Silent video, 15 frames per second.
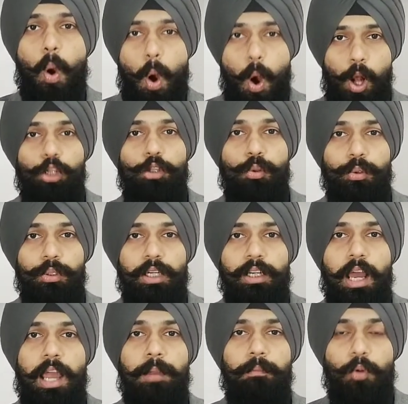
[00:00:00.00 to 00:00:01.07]
all through the
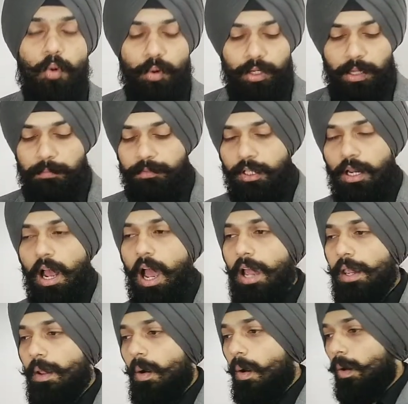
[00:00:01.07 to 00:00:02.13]
time who keeps an
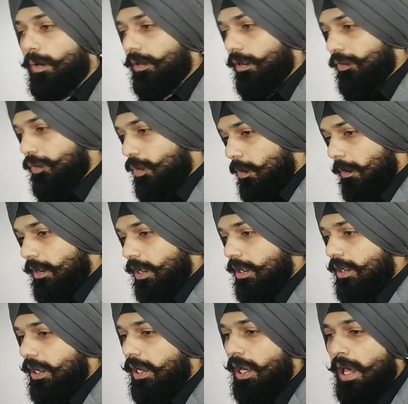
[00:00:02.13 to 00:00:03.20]
eye on the
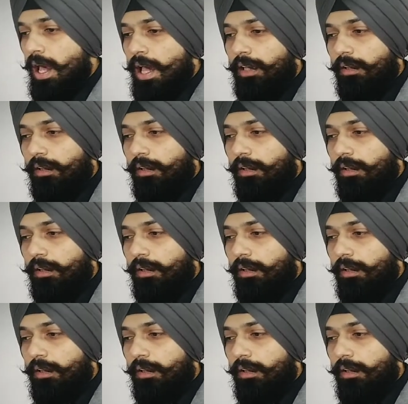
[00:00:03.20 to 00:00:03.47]
humidity,